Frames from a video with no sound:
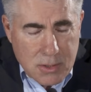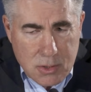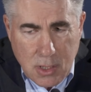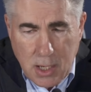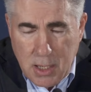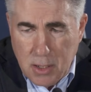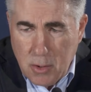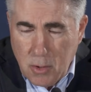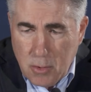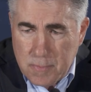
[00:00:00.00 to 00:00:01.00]
He's skating at
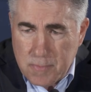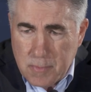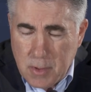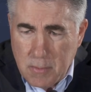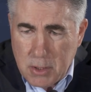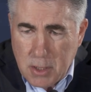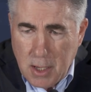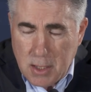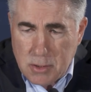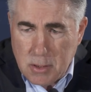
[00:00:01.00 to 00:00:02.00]
home. Him and
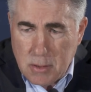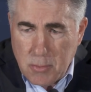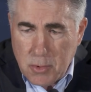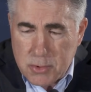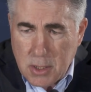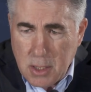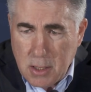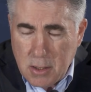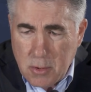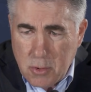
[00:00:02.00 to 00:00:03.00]
Kasdien are both
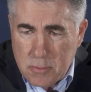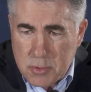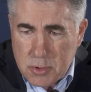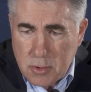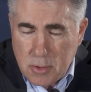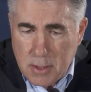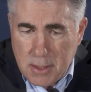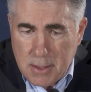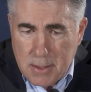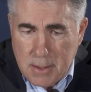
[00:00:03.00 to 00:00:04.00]
skating at home,
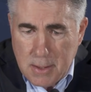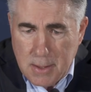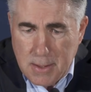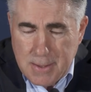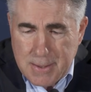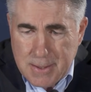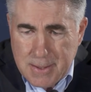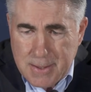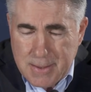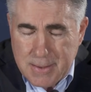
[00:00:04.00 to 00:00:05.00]
so
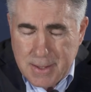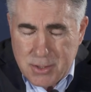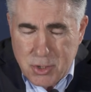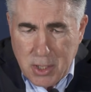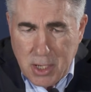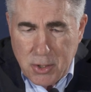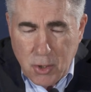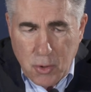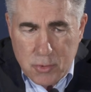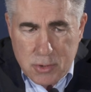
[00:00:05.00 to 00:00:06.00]
that's an
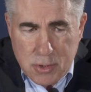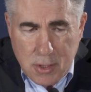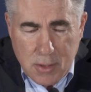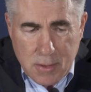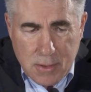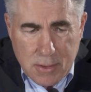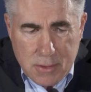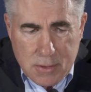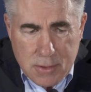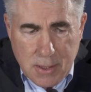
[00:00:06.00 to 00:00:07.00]
unknown still.
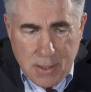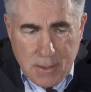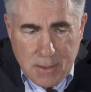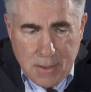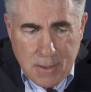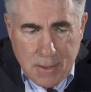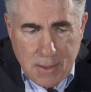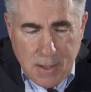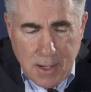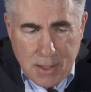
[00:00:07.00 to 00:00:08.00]

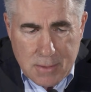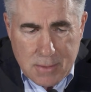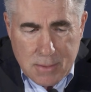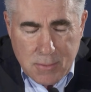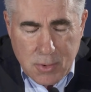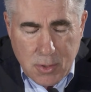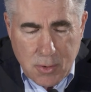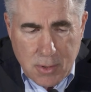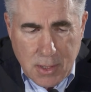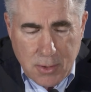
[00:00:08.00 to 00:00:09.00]
I
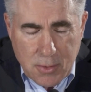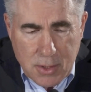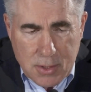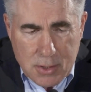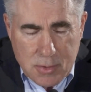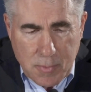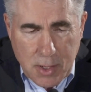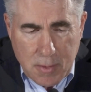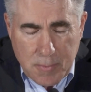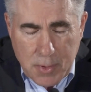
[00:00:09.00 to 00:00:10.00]
don't
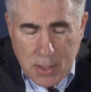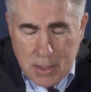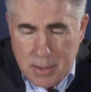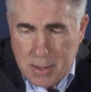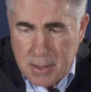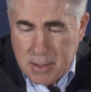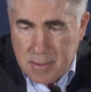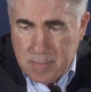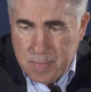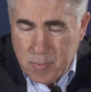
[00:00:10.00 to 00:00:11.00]
anticipate him playing
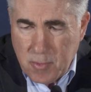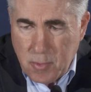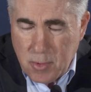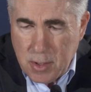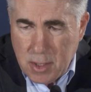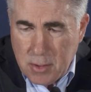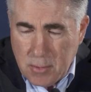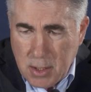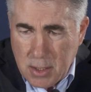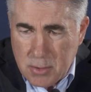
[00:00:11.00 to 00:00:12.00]
before the end of
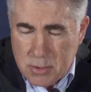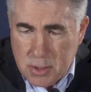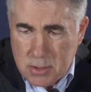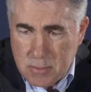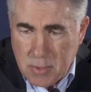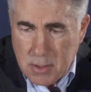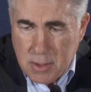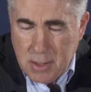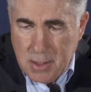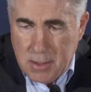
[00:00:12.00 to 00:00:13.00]
the regular season, but
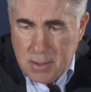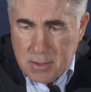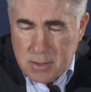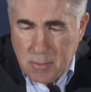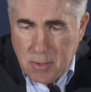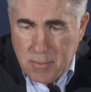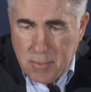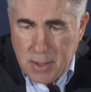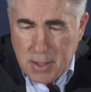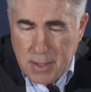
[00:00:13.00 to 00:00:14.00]
some
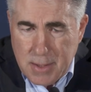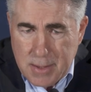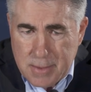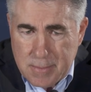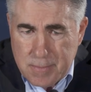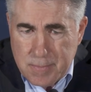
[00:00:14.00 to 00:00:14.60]
of